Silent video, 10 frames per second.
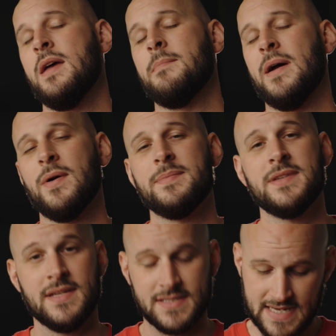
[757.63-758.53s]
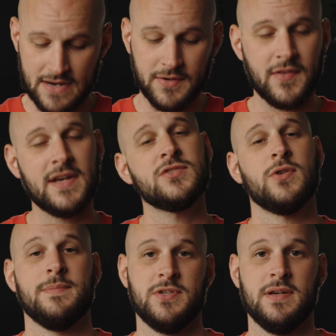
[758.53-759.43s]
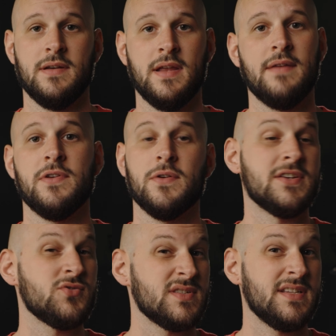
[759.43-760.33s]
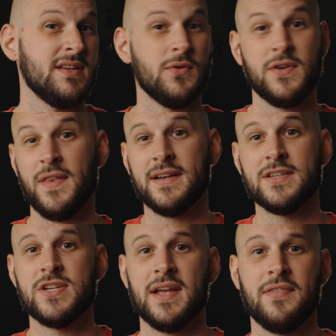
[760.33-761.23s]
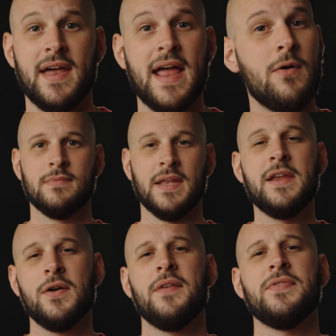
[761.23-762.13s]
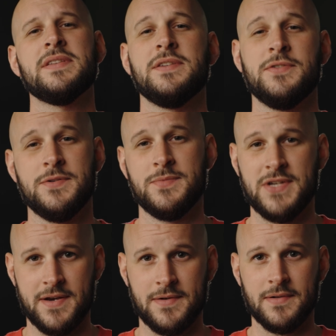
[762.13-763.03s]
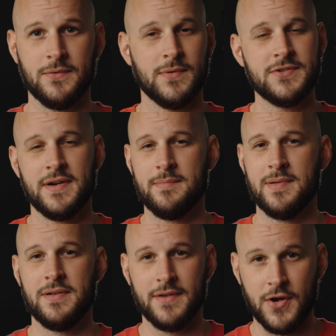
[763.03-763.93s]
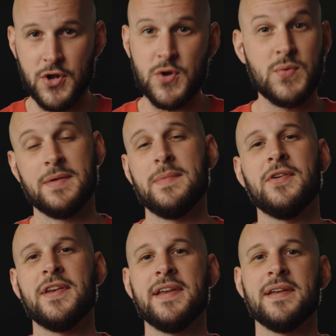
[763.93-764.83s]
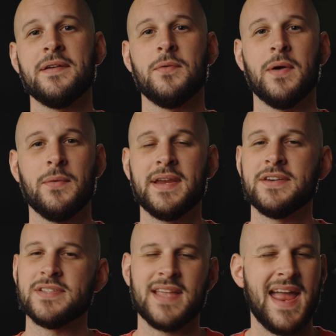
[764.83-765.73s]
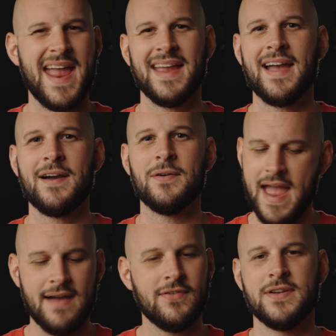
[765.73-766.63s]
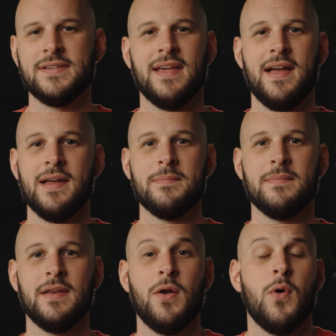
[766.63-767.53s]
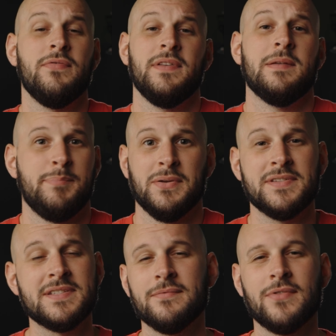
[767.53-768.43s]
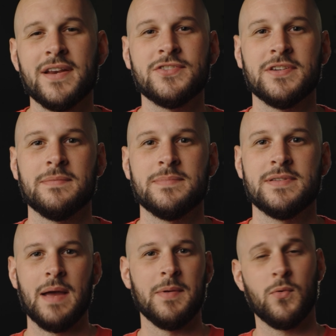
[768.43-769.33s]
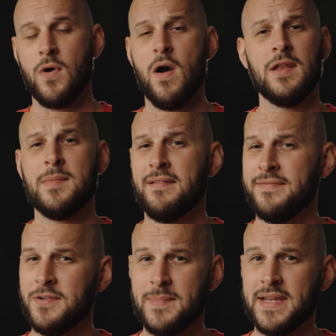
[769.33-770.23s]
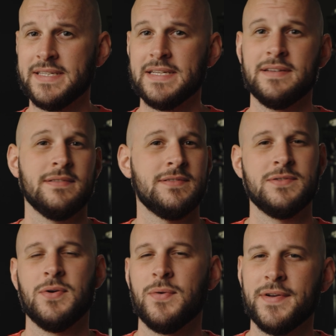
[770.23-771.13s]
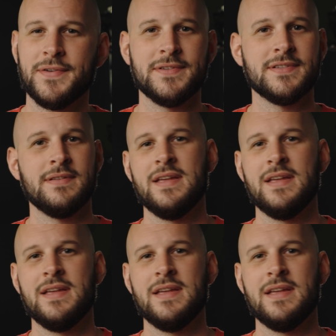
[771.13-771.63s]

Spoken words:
My website is down in the description if you're interested or you'd like to check that out. And here on this YouTube channel, we're trying to build a new community where we can just hang out, have a good time, and hopefully build some friendships. I mean, we're all about filmmaking, tutorials,